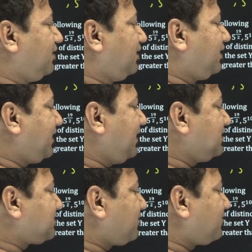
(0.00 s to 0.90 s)
Can I
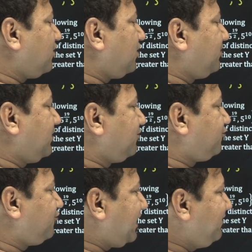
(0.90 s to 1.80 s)
start from uh,
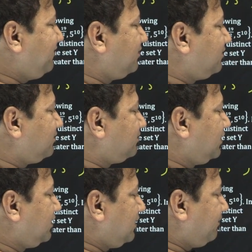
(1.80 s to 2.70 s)
5?
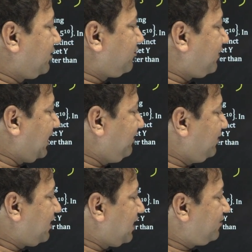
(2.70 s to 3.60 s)
But 5 and
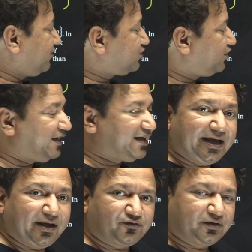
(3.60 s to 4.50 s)
5.5 is already taken
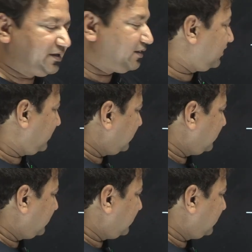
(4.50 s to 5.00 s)
care of. So